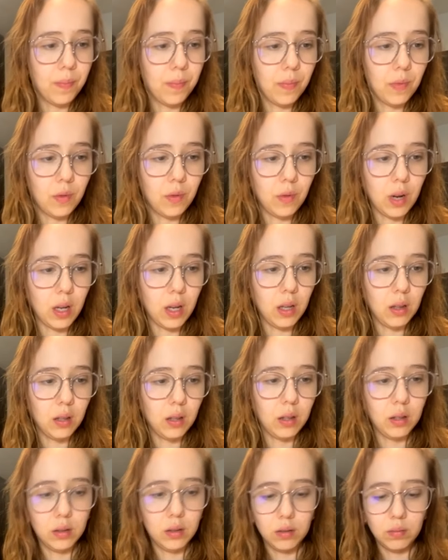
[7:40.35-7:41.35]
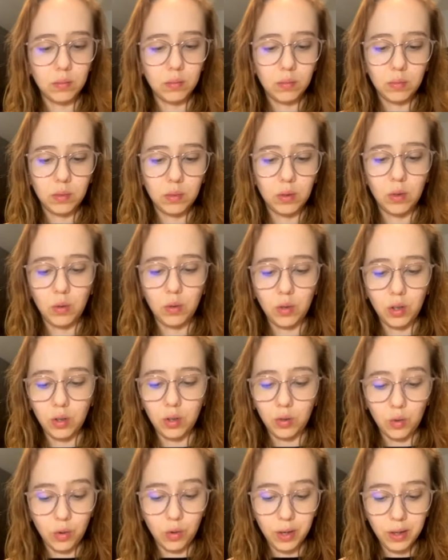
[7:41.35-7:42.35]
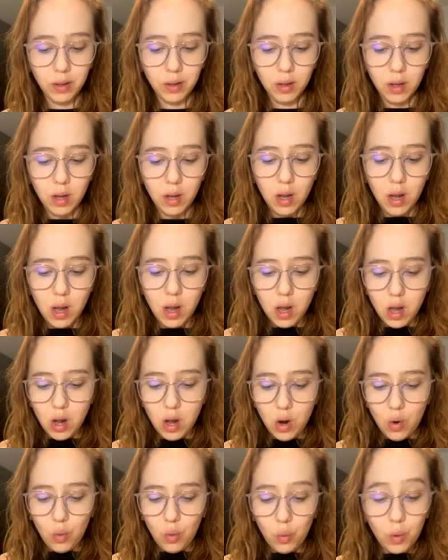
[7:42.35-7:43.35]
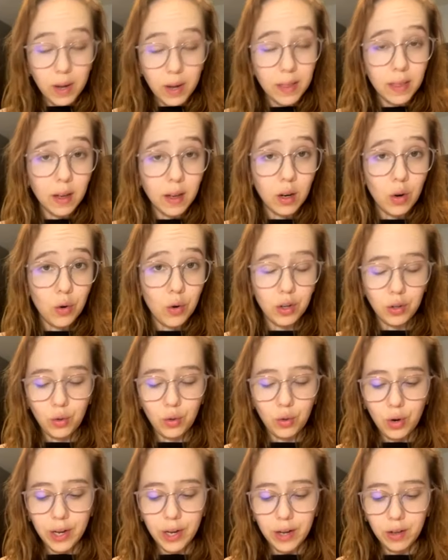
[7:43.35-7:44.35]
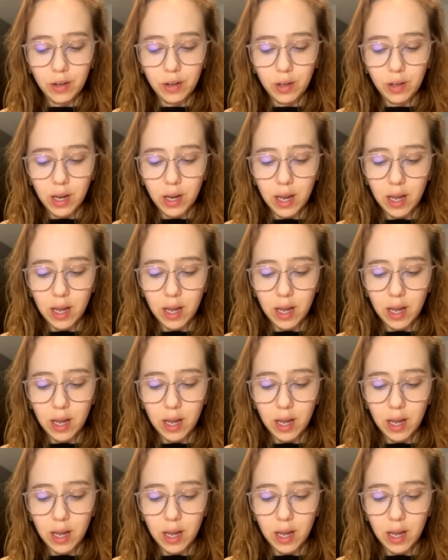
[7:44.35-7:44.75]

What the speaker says: regular coconut oil. With the coconut oil,